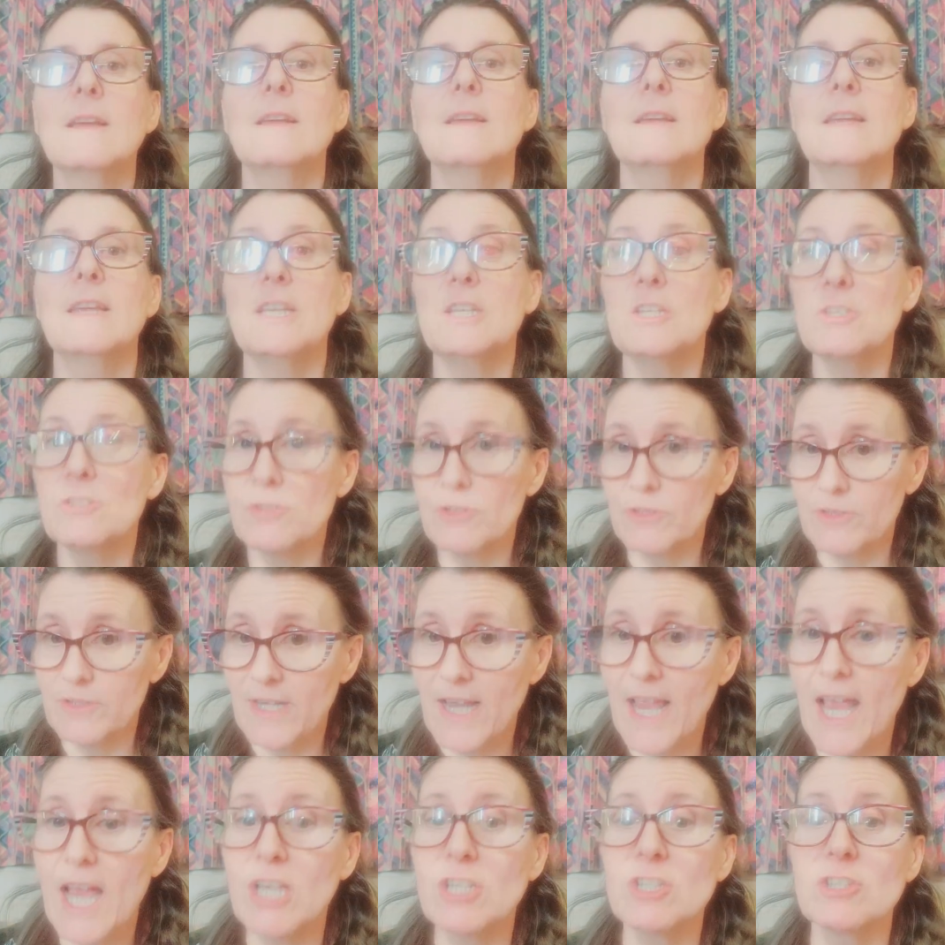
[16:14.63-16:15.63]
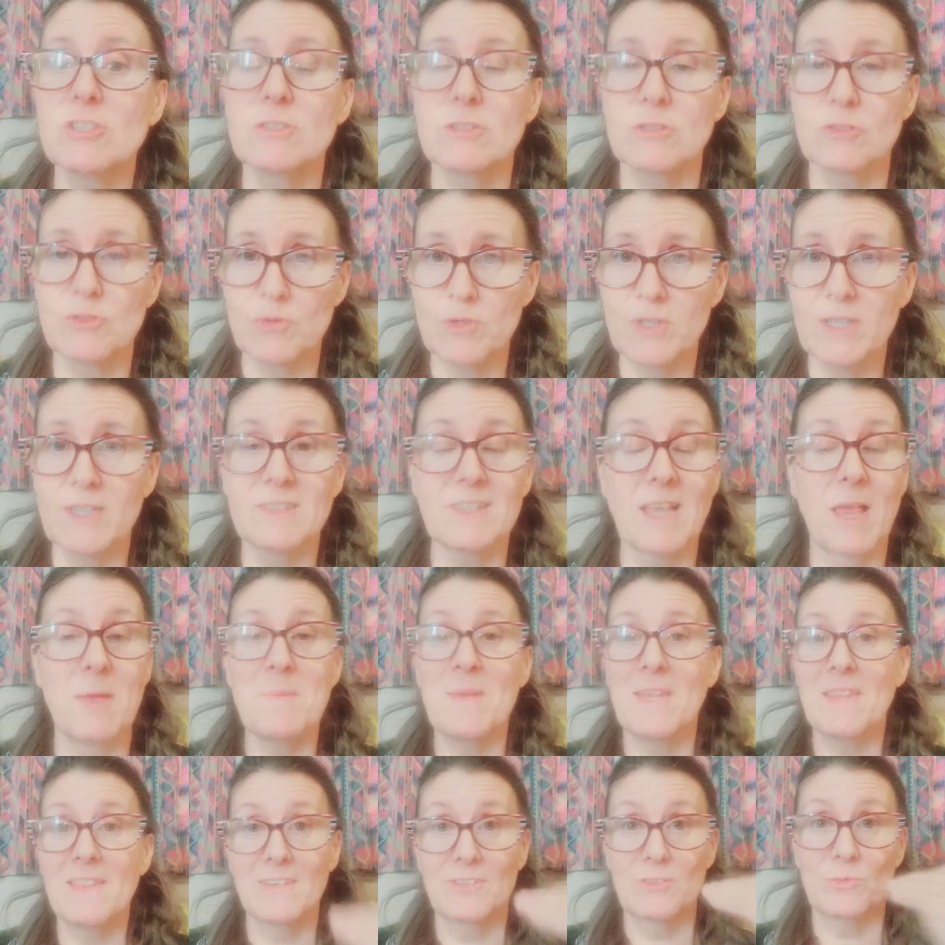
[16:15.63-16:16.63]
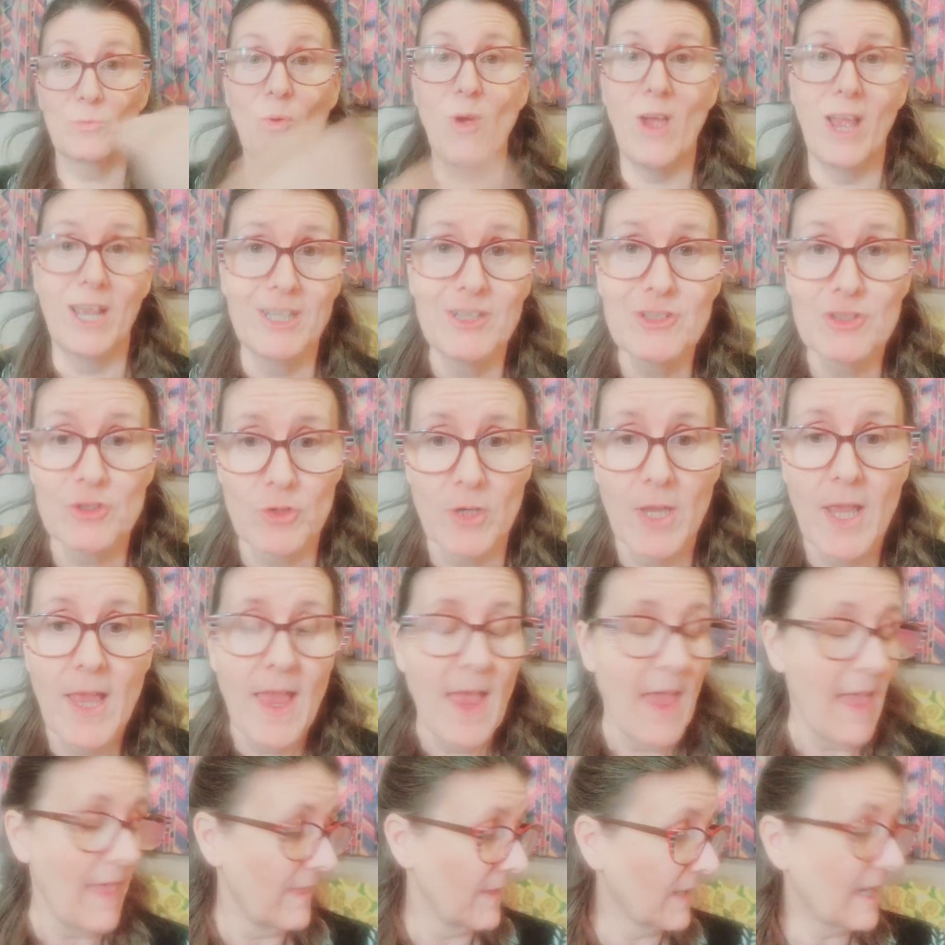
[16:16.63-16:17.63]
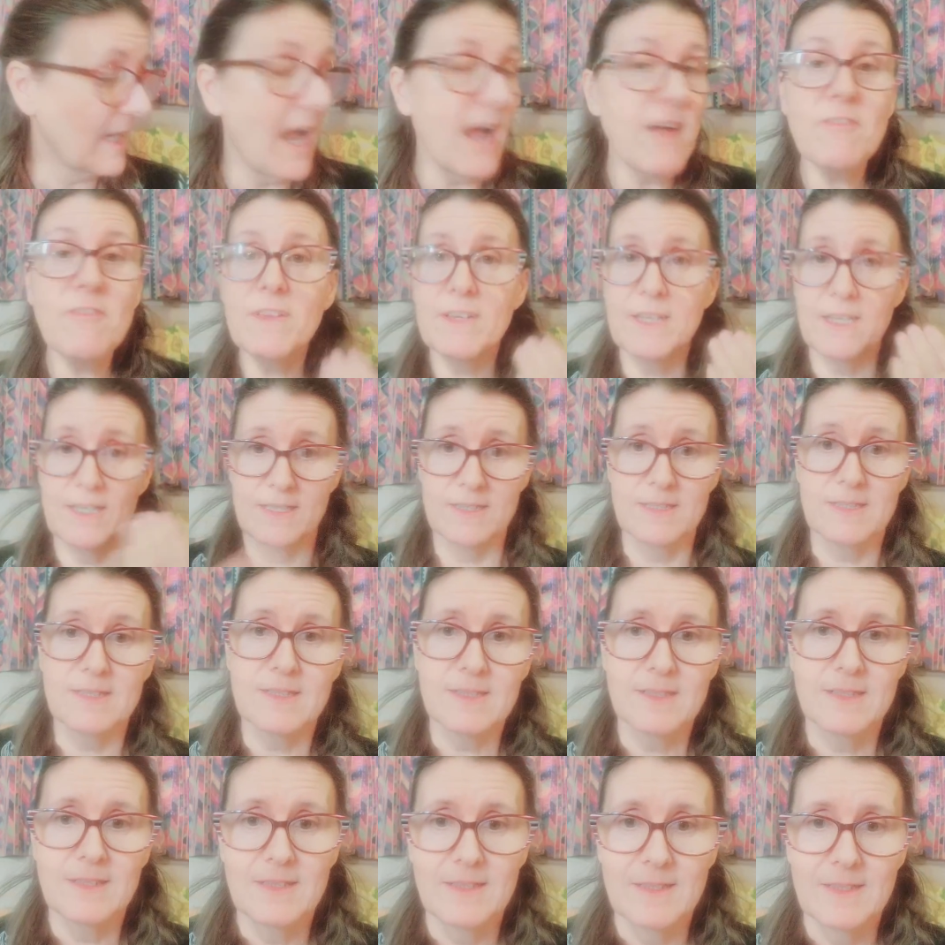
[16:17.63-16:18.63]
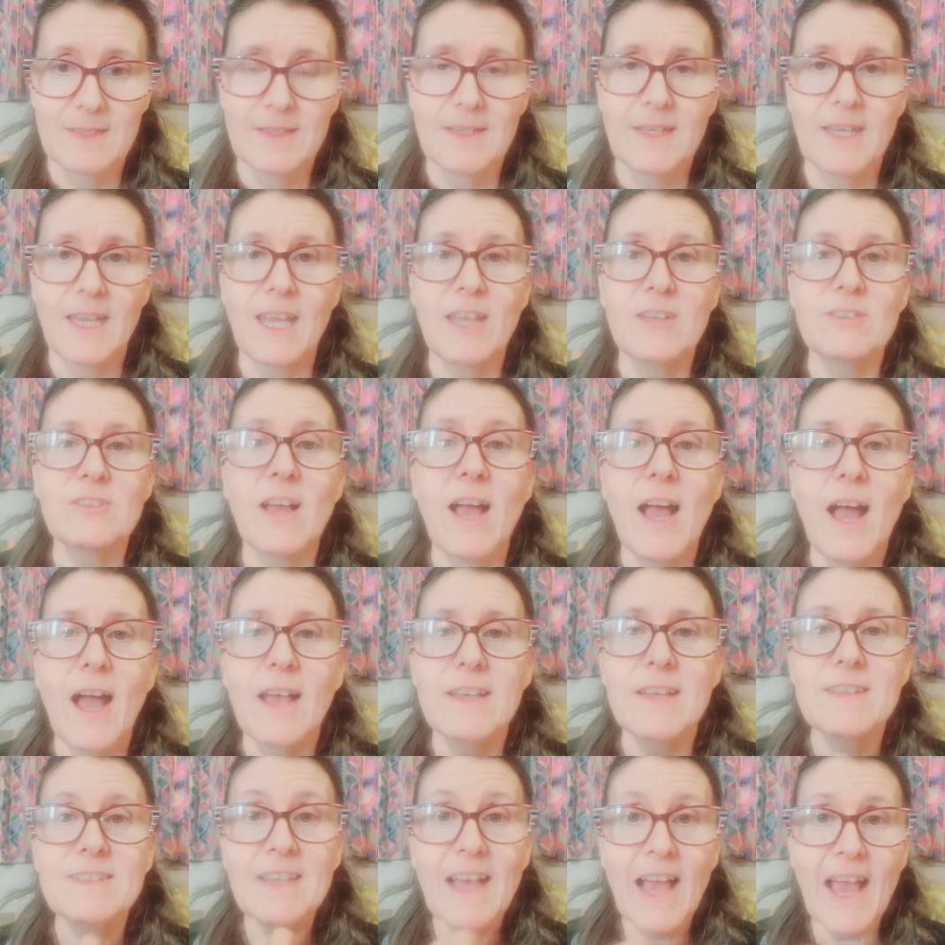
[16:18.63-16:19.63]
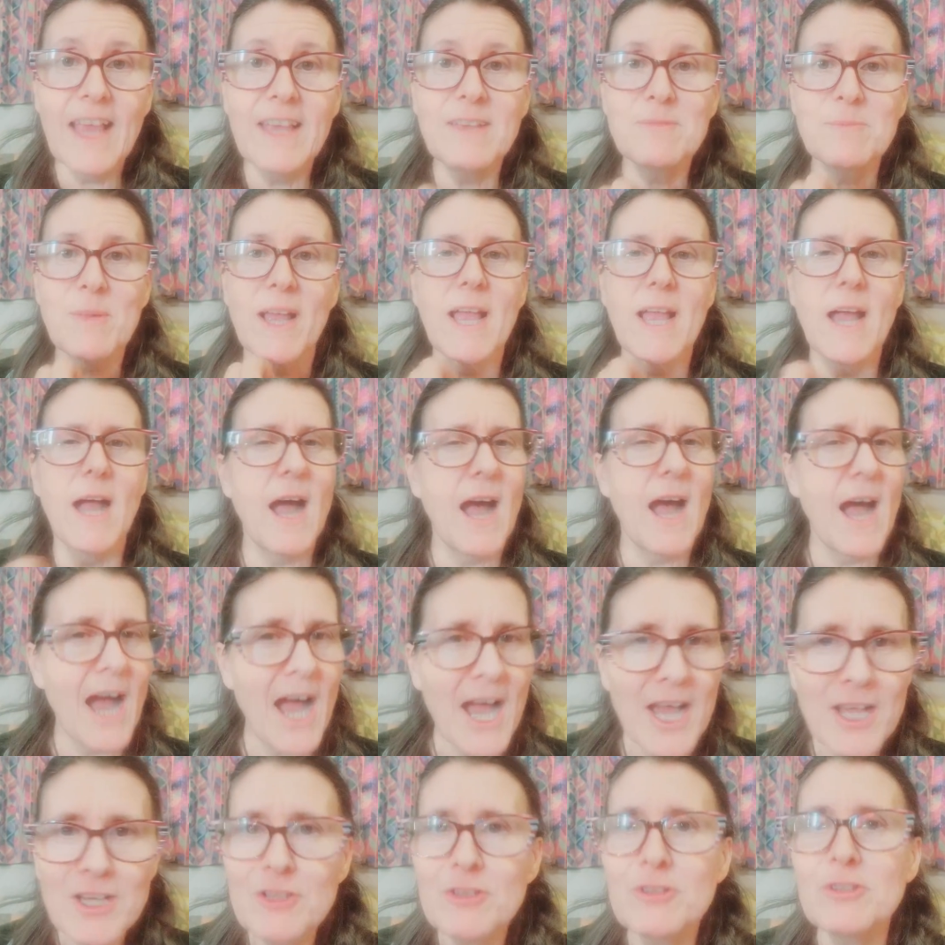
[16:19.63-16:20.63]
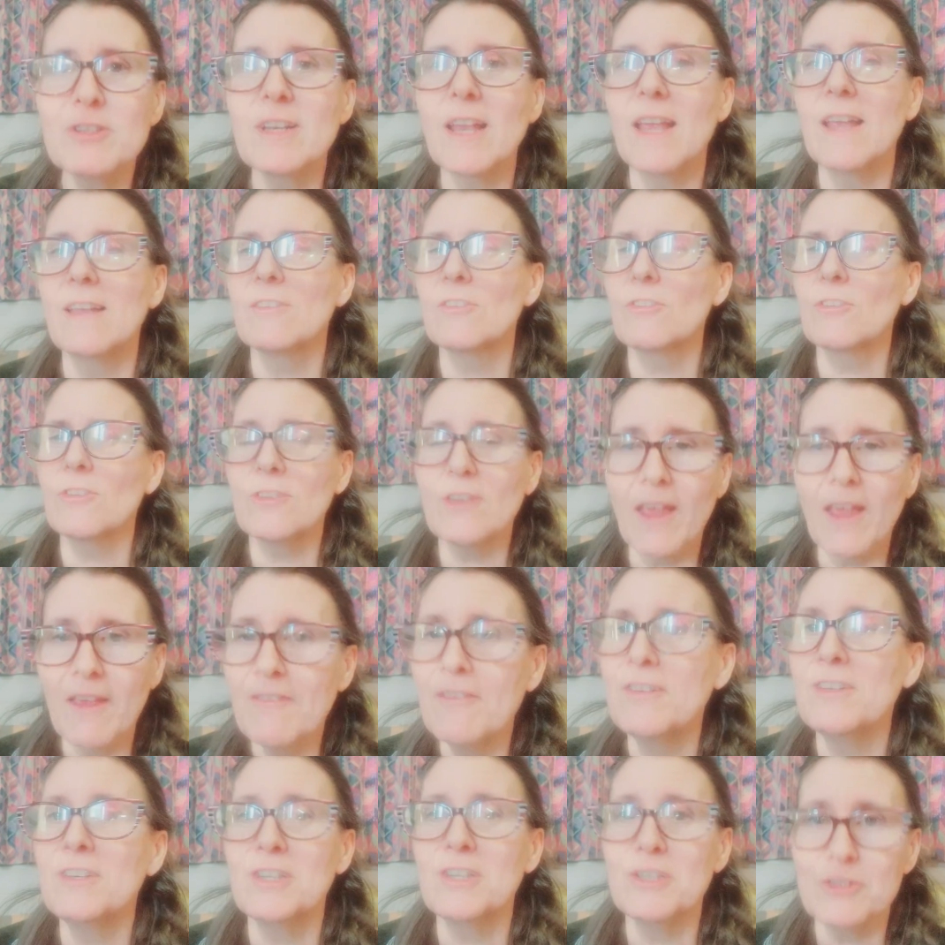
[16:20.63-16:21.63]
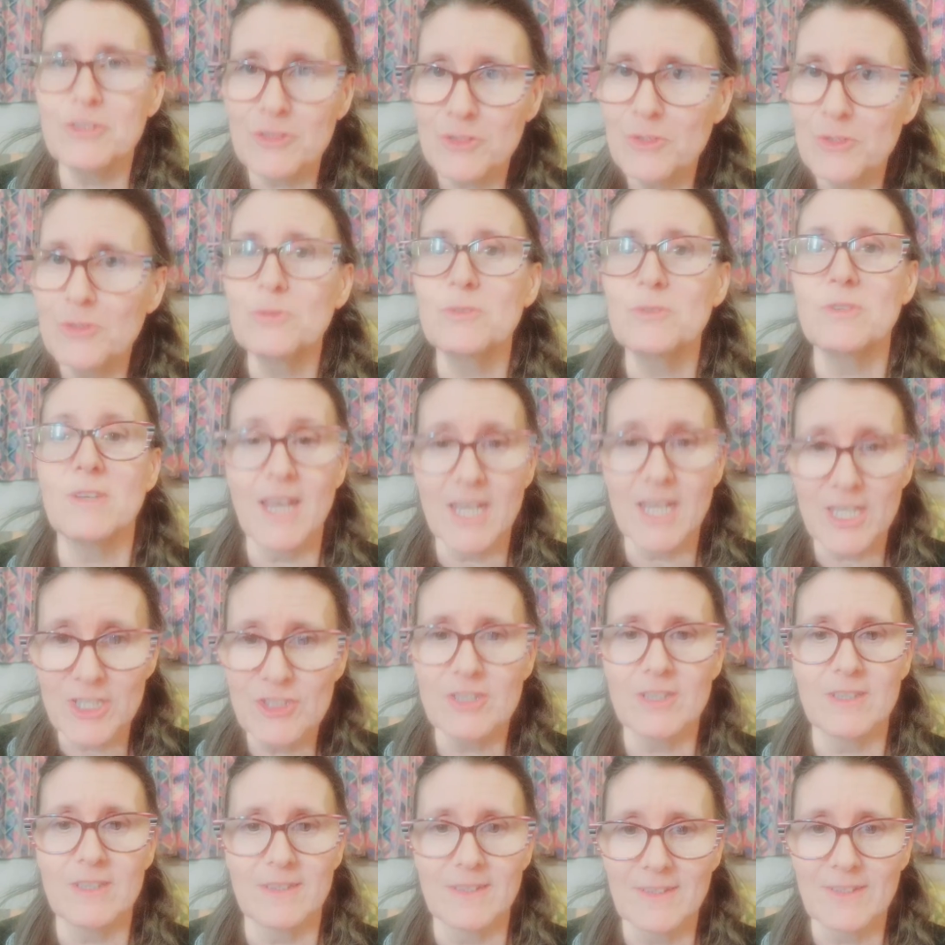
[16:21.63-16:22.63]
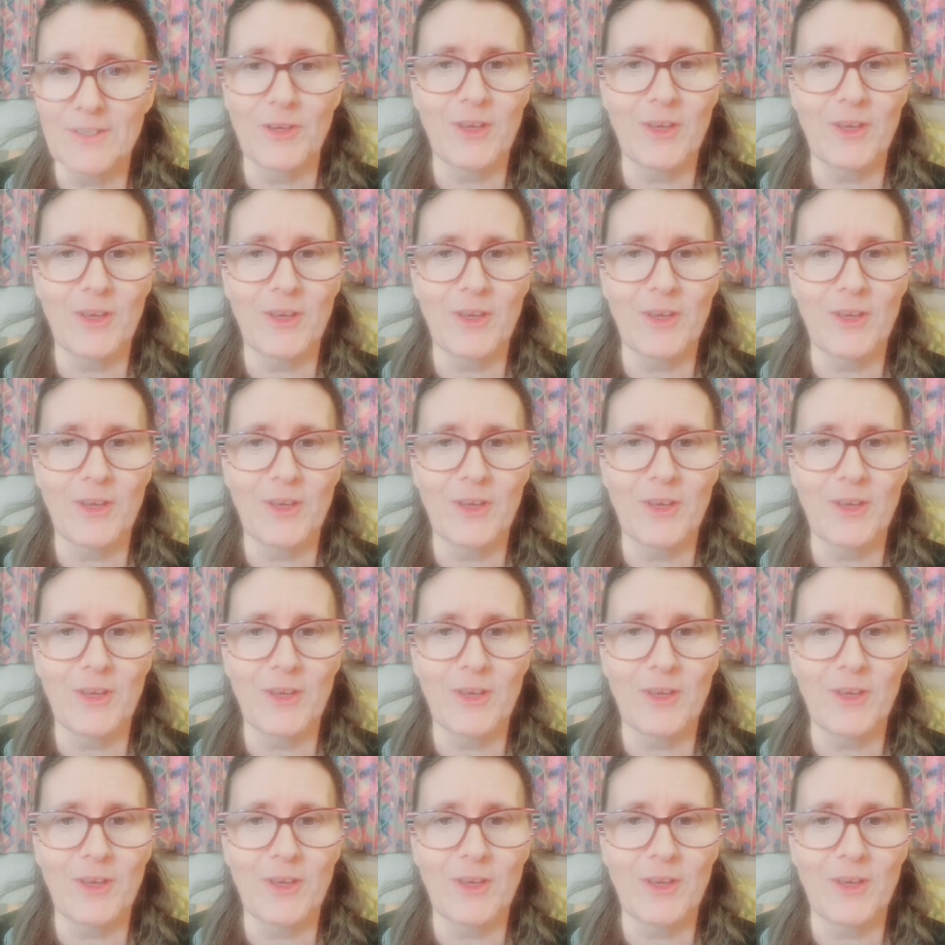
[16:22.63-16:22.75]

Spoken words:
international treaties, this one, the covenant is signed by 172 nations.